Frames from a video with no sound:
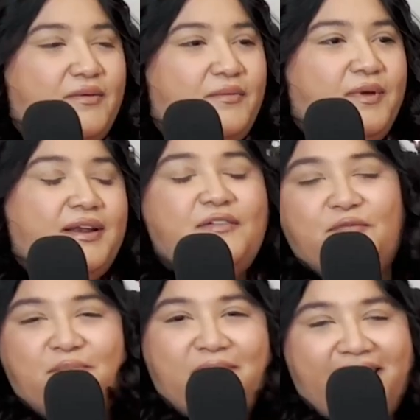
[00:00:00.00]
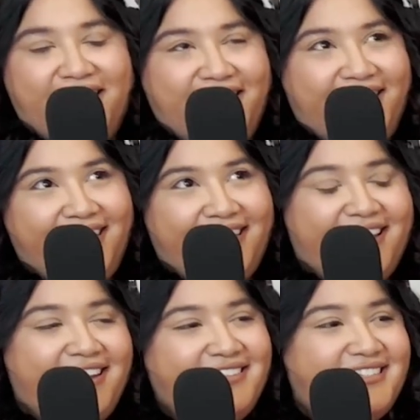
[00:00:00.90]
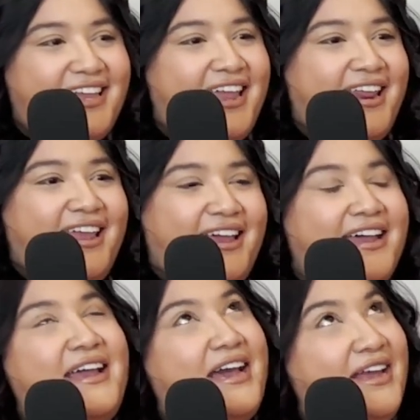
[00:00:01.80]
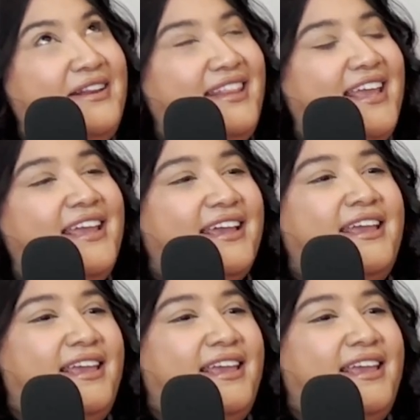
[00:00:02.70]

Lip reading: One of my, I think